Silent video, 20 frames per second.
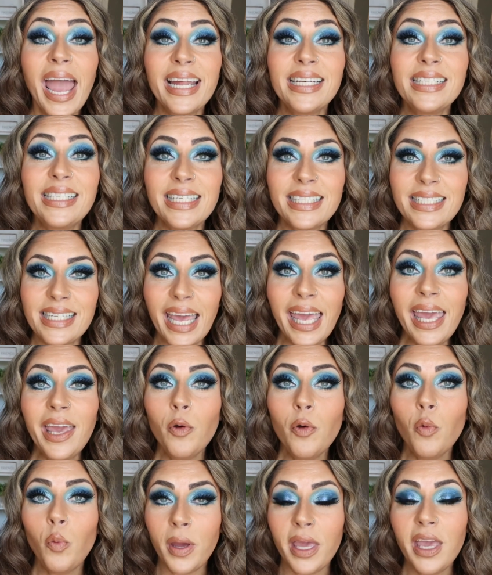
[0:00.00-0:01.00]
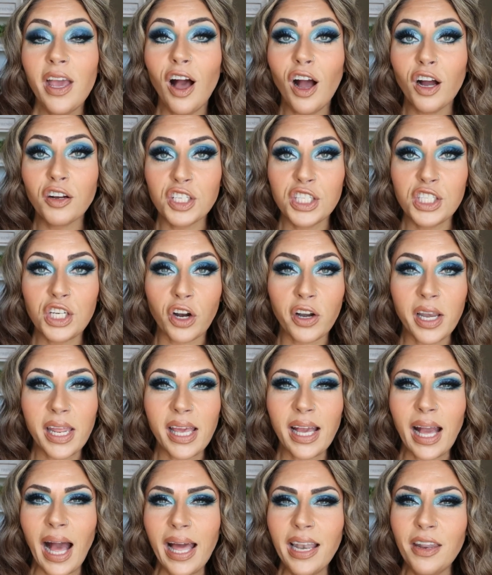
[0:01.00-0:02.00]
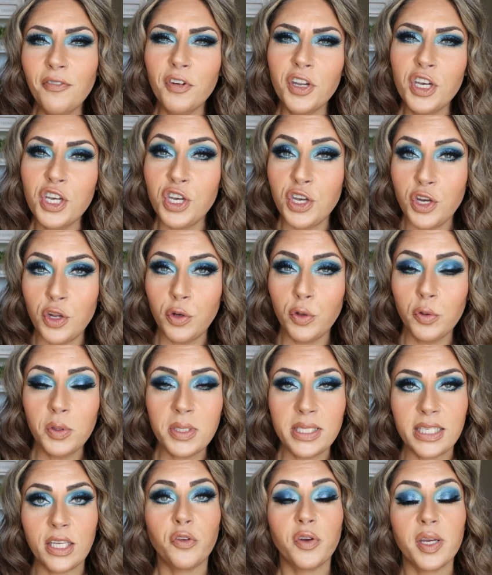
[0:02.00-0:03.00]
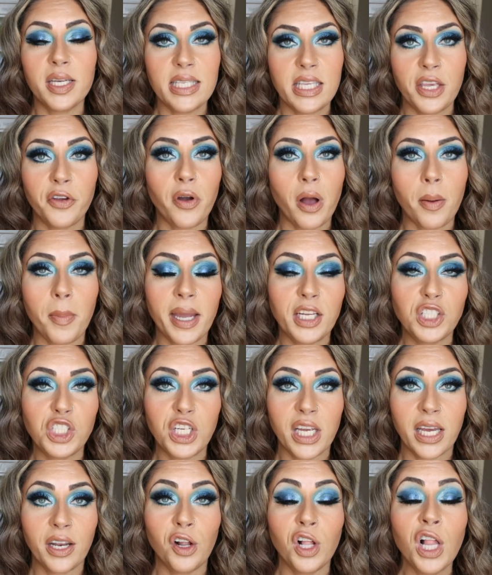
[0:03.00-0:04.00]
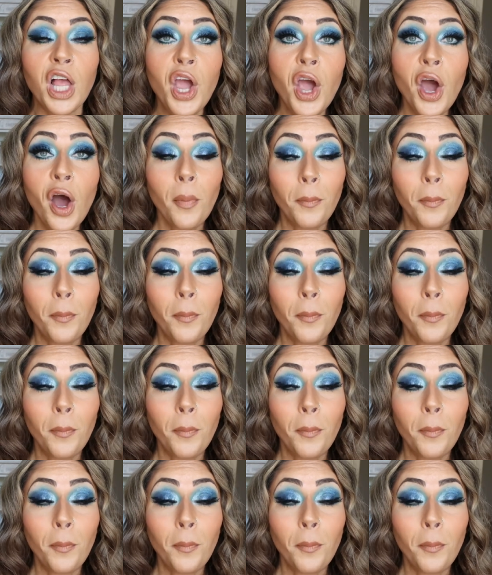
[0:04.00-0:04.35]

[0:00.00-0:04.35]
And today we are starting kind of a new series here on my channel